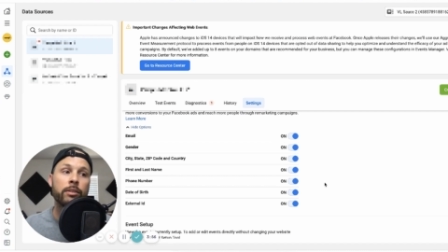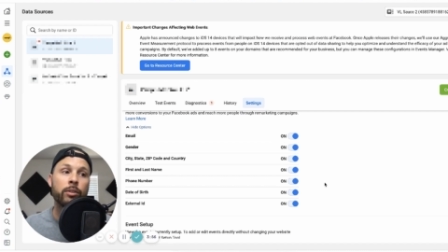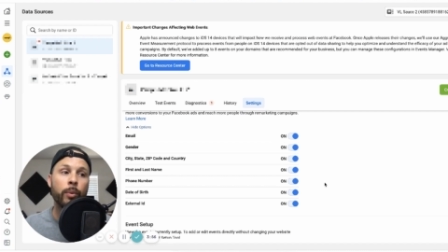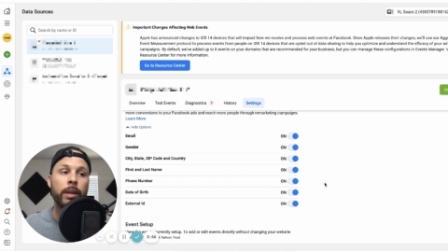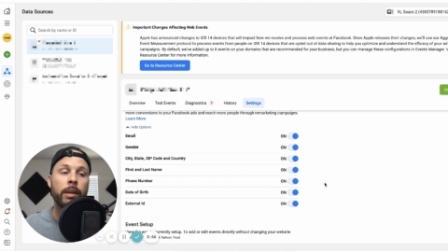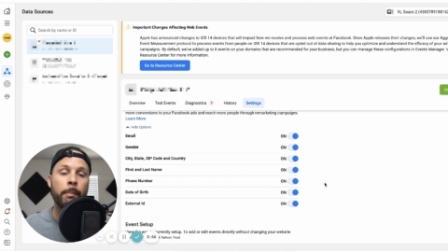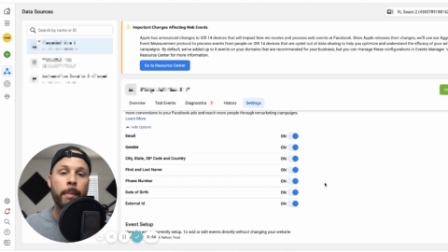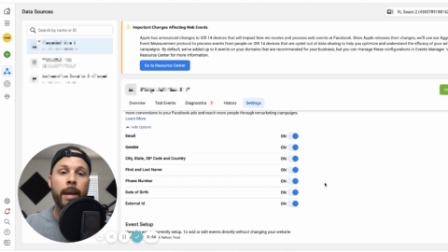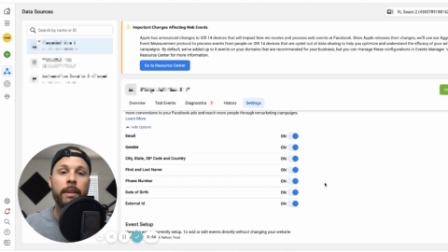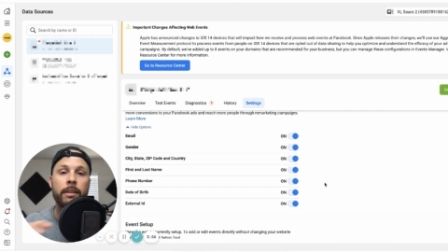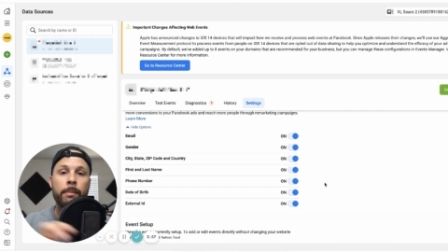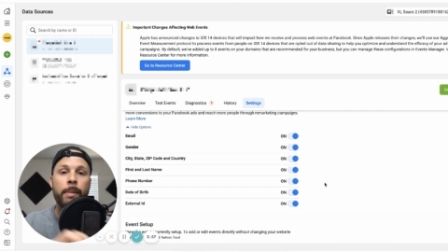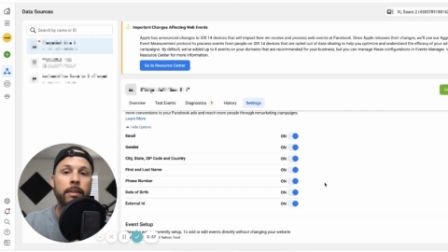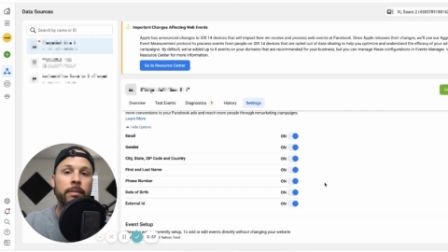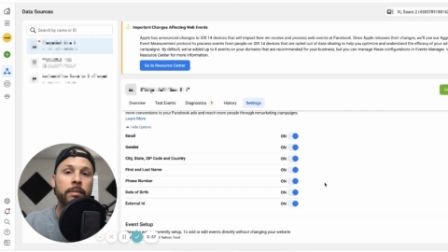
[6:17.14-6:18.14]
so it can make
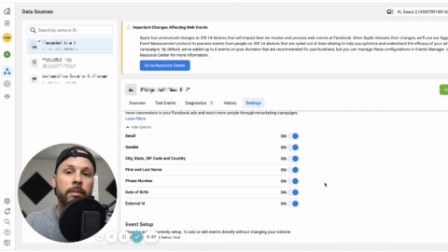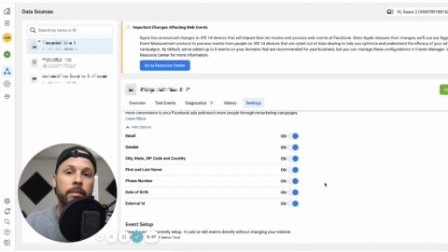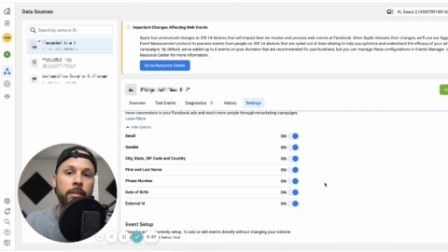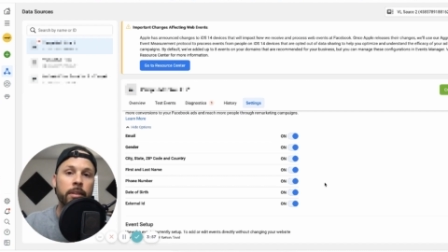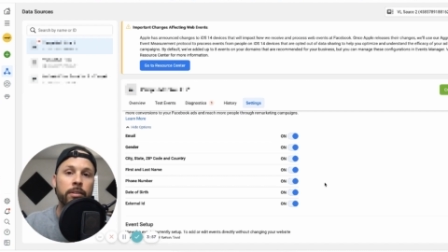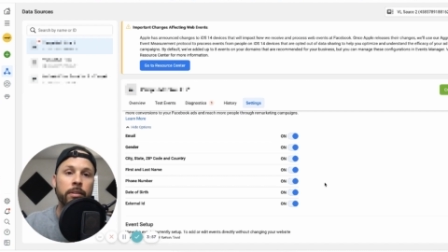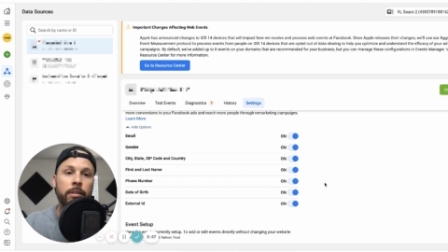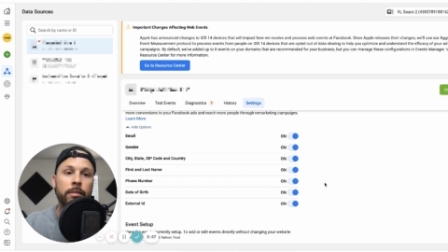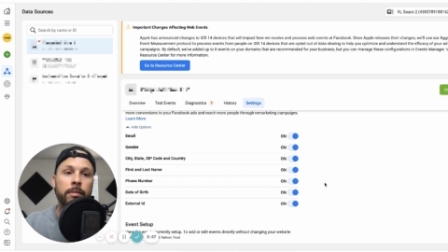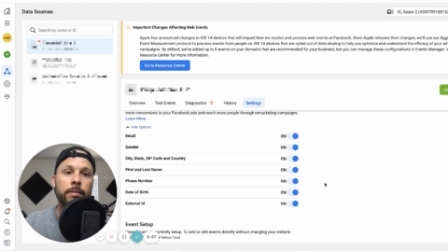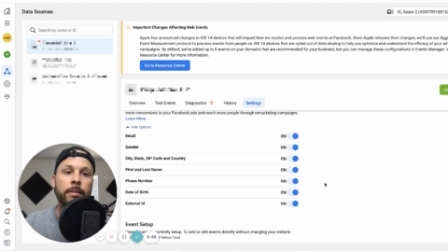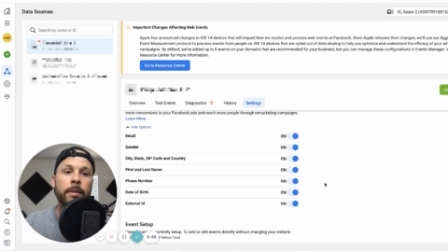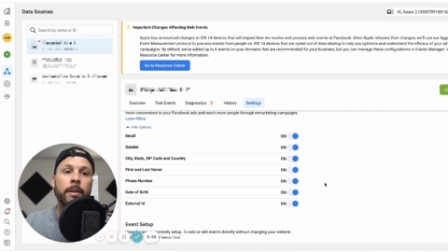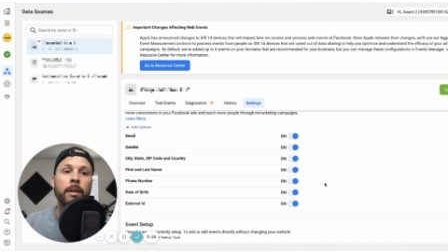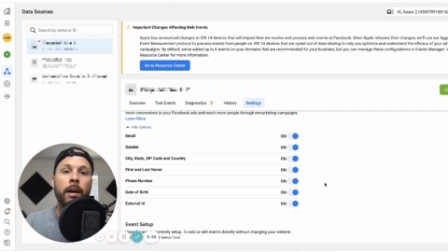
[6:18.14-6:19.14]
the best decisions
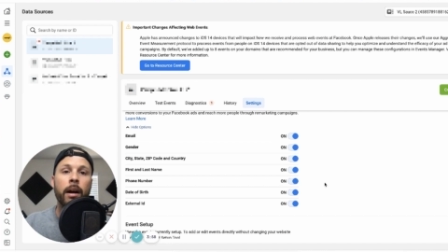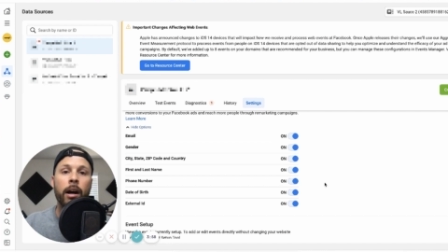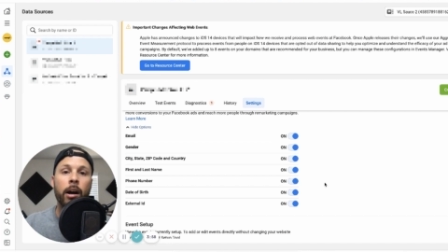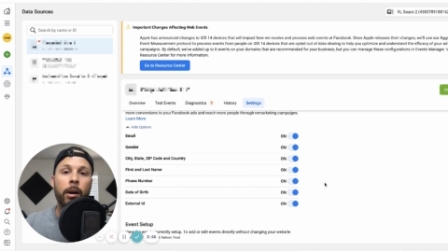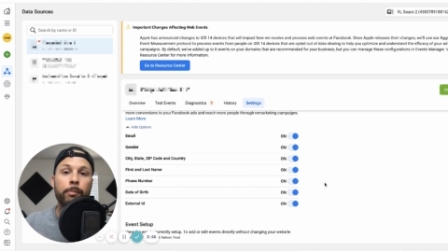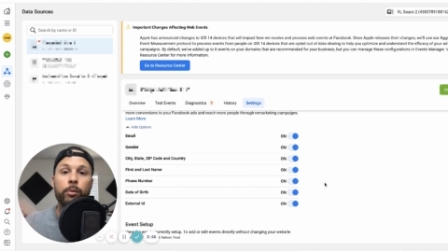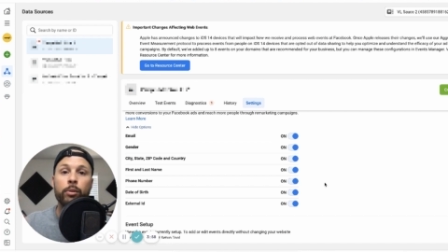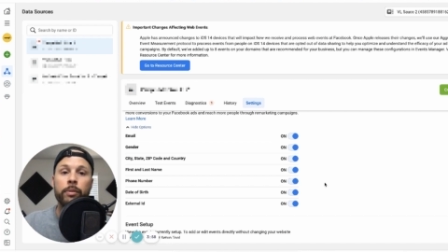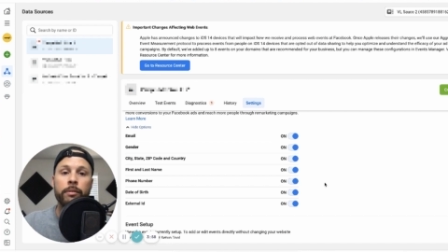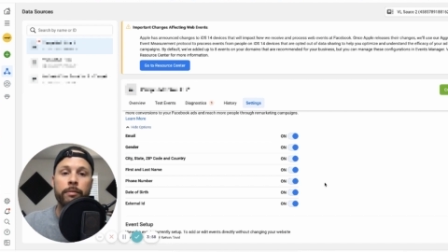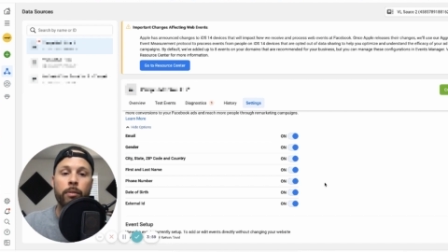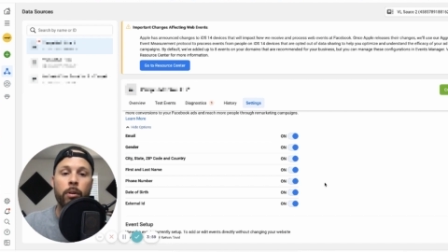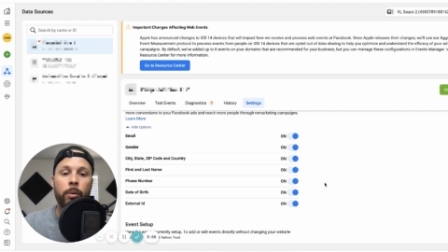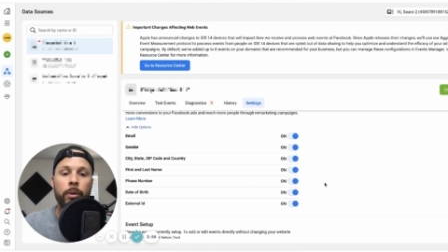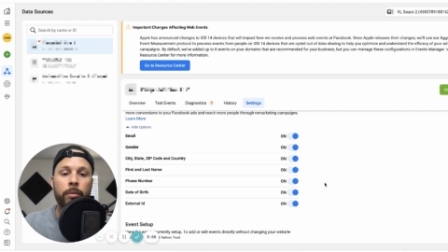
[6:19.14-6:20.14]
um, moving
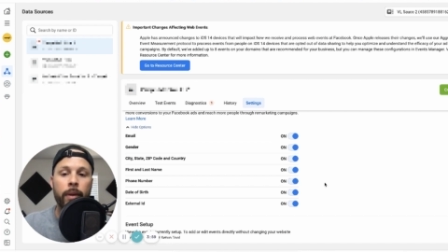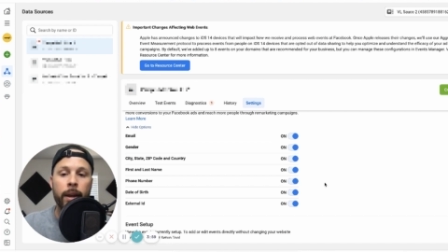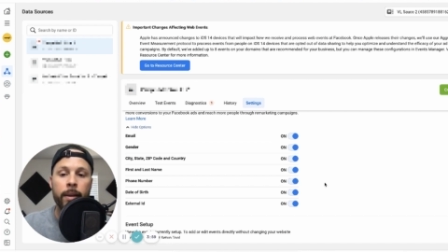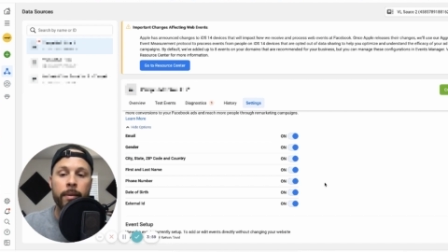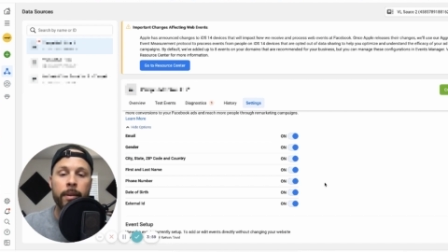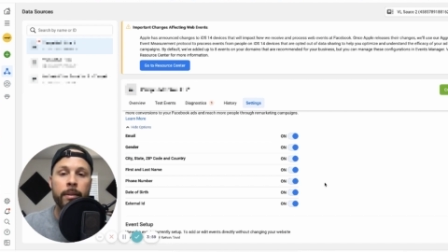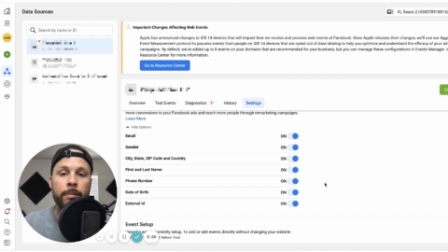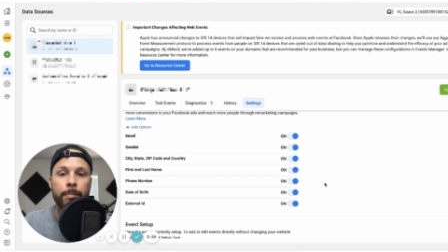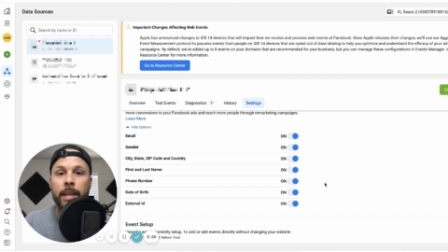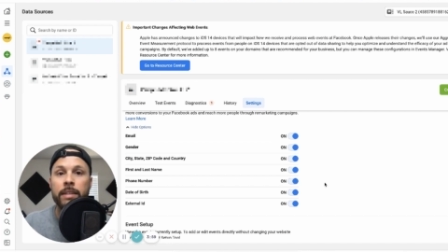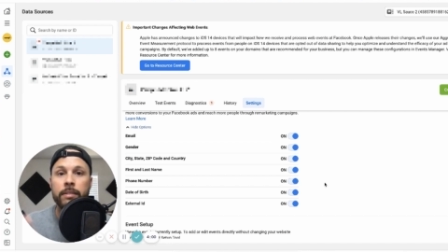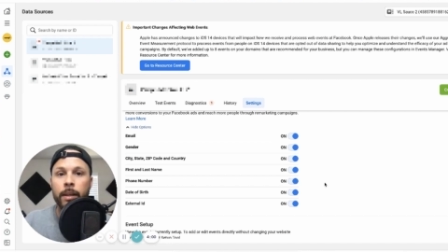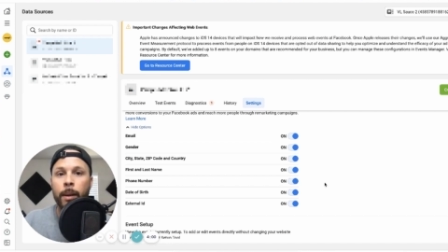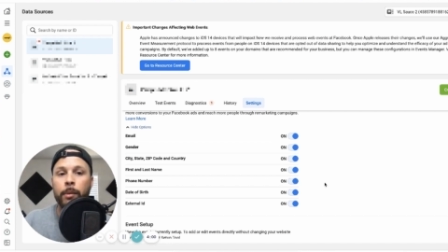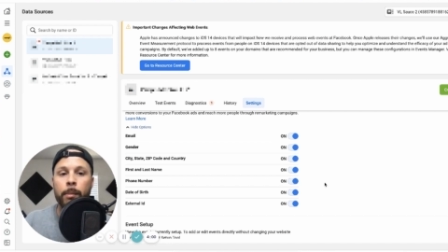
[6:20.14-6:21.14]
forward. Right?
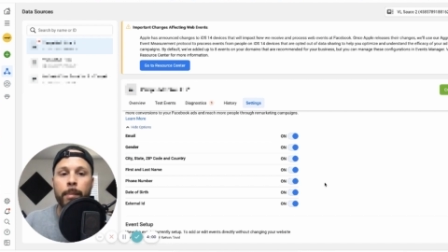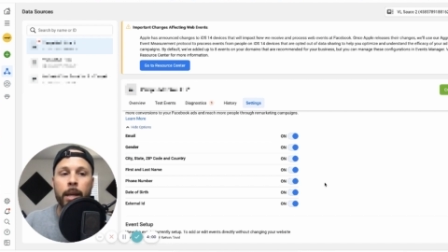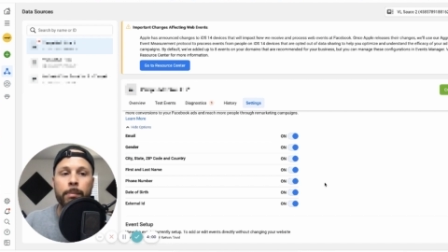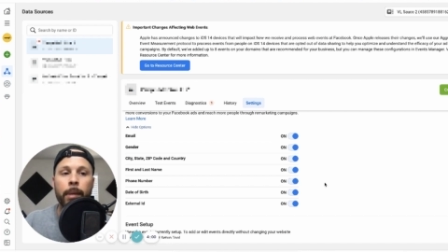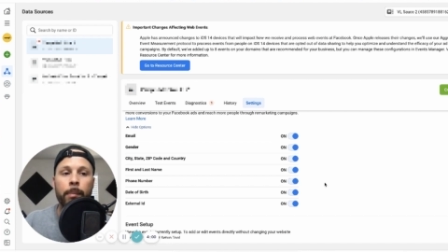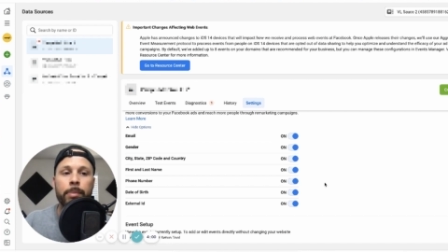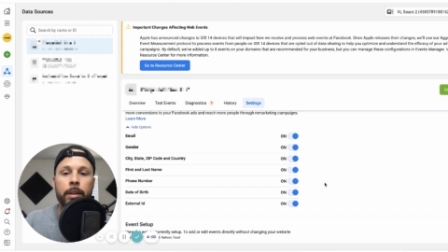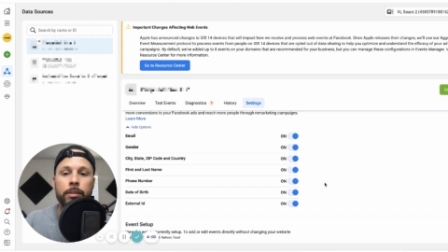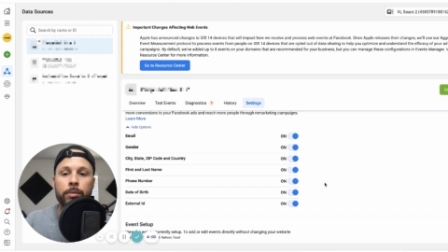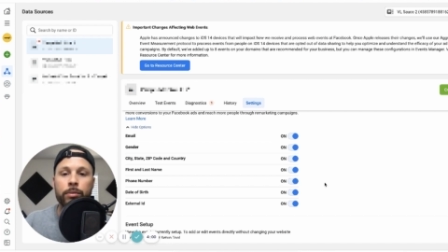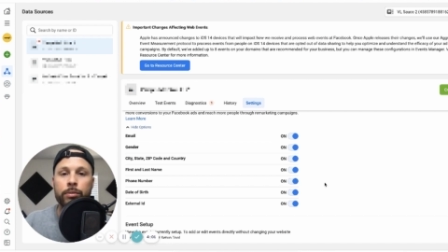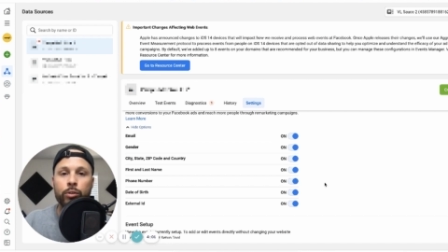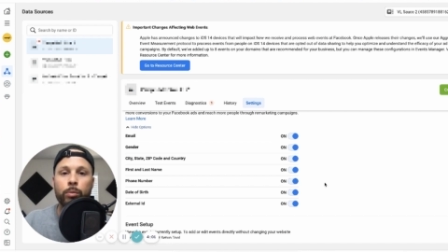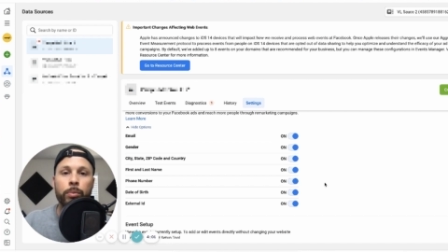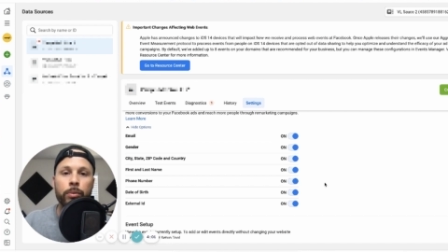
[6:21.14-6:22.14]
Basically, I'm going to make my Pixel
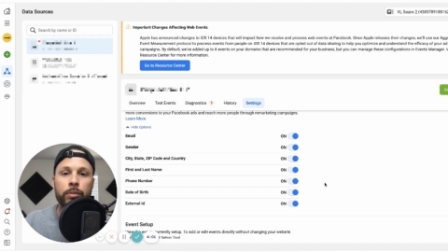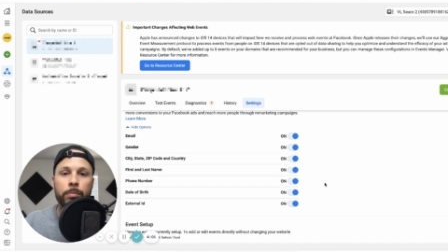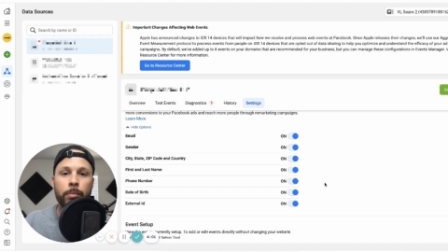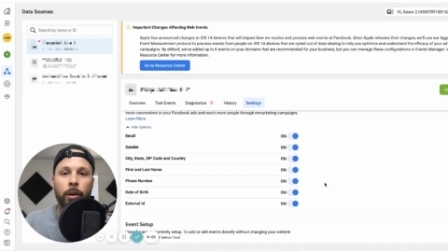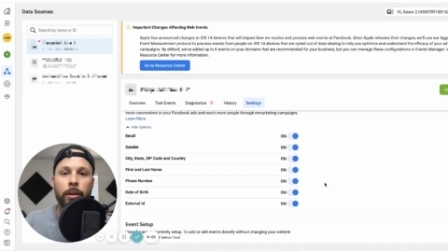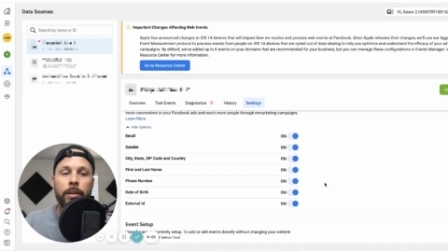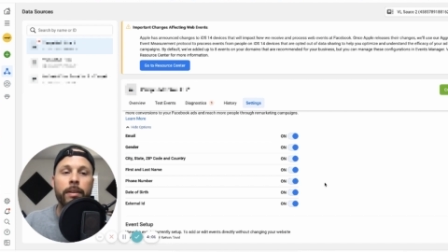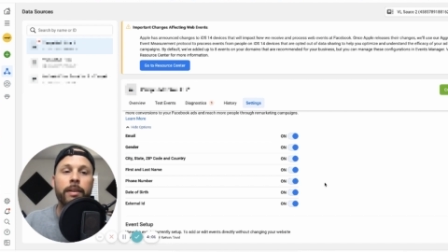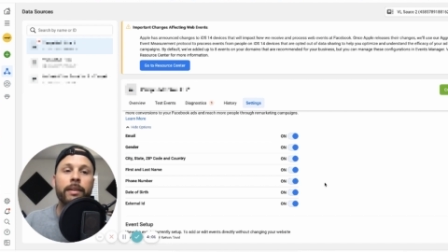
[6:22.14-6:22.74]
super smart,